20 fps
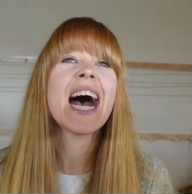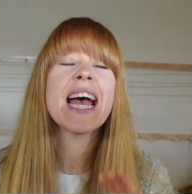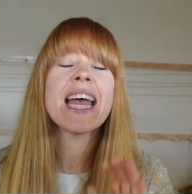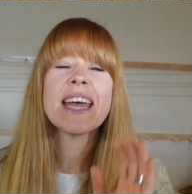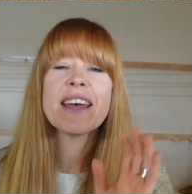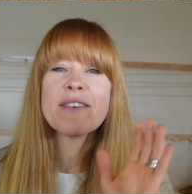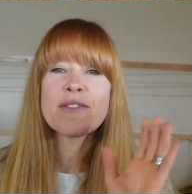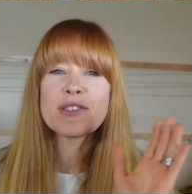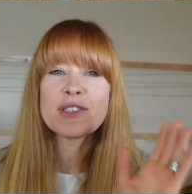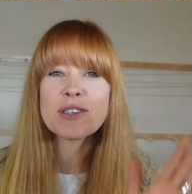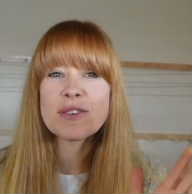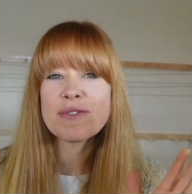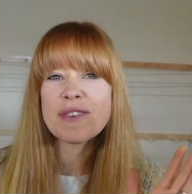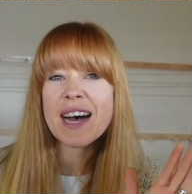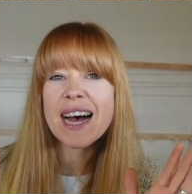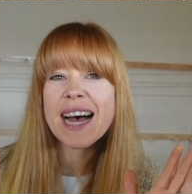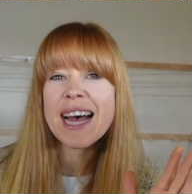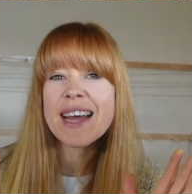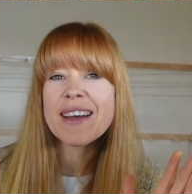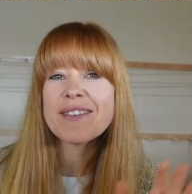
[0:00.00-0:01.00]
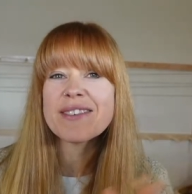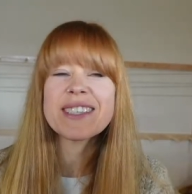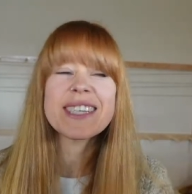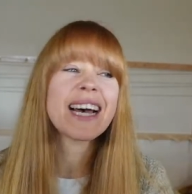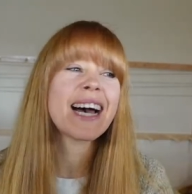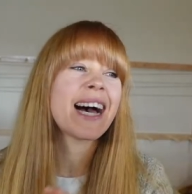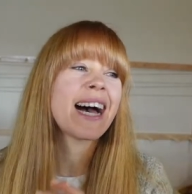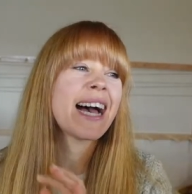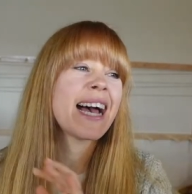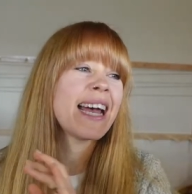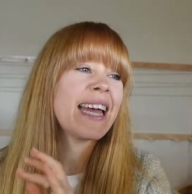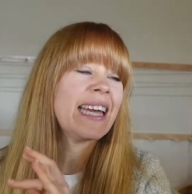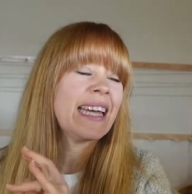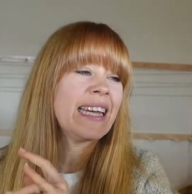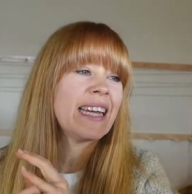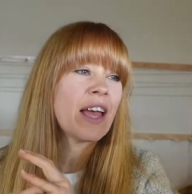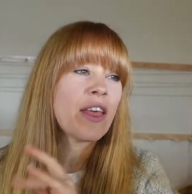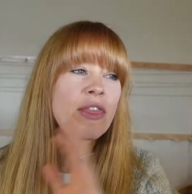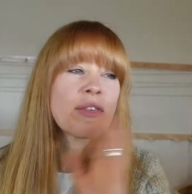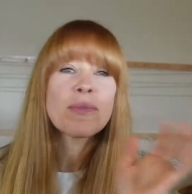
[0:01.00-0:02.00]
I have survived.
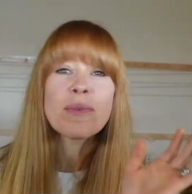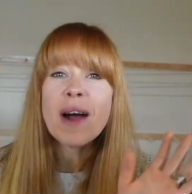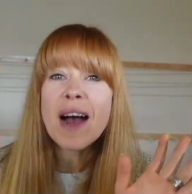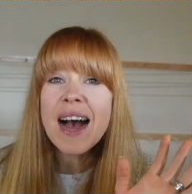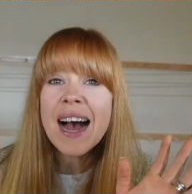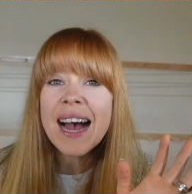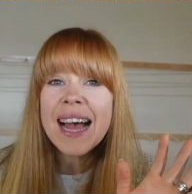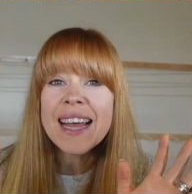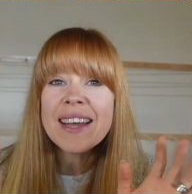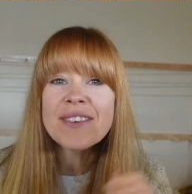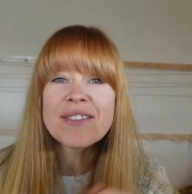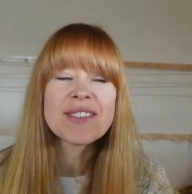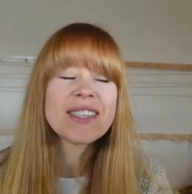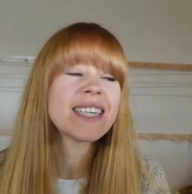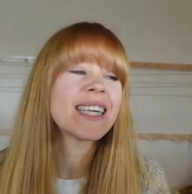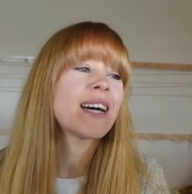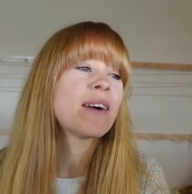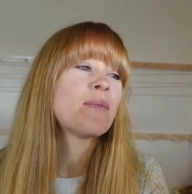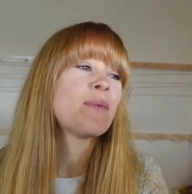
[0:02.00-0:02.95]
I thrived.